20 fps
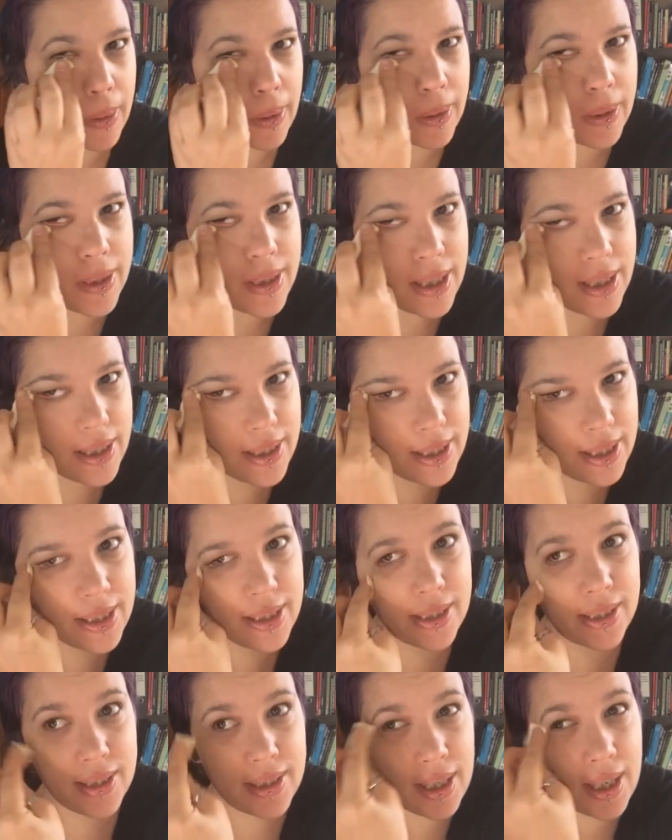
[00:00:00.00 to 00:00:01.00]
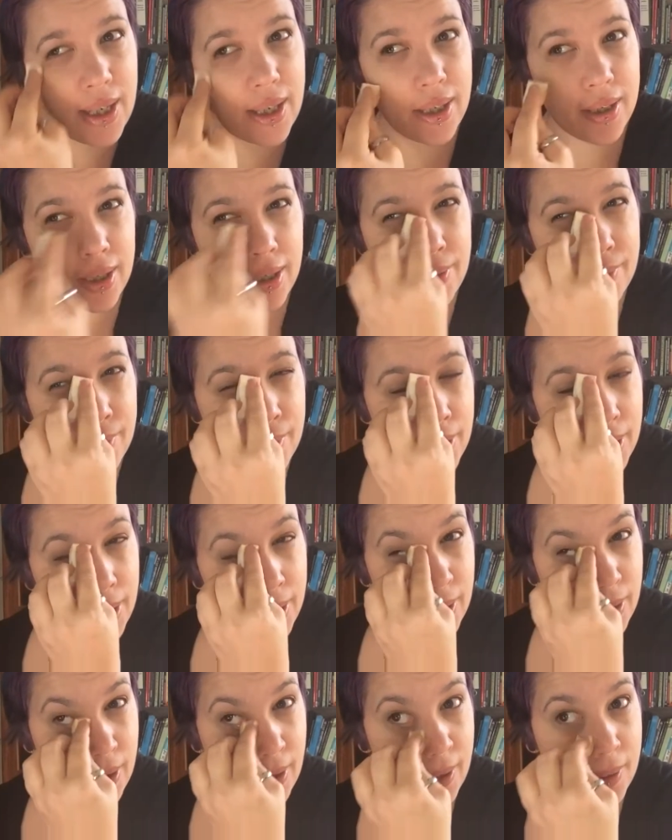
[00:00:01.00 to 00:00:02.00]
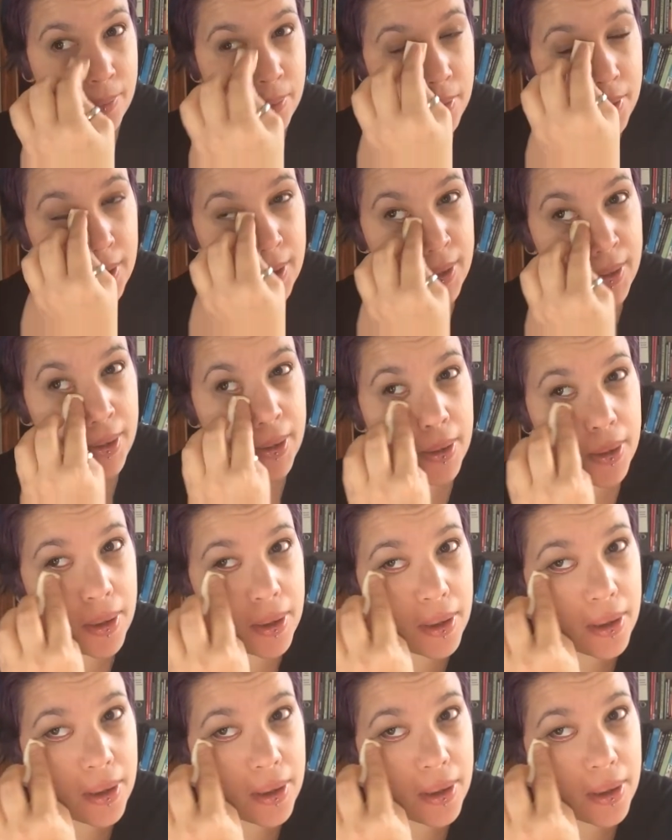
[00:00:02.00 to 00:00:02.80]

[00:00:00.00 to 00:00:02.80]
Because at the end of the day, I don't really like putting